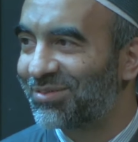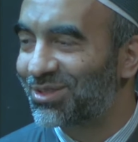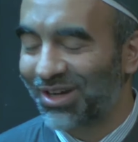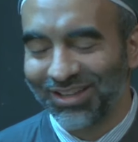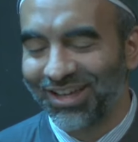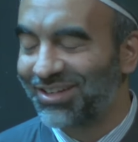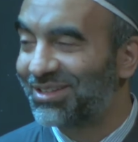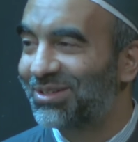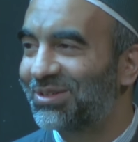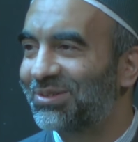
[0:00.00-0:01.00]
So Allah
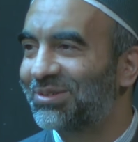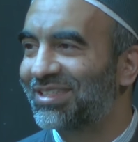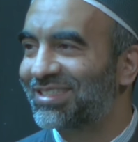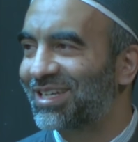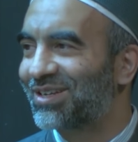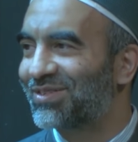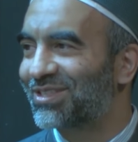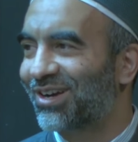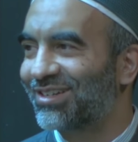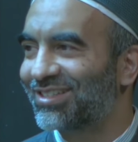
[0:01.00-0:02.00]
knew the state of his heart,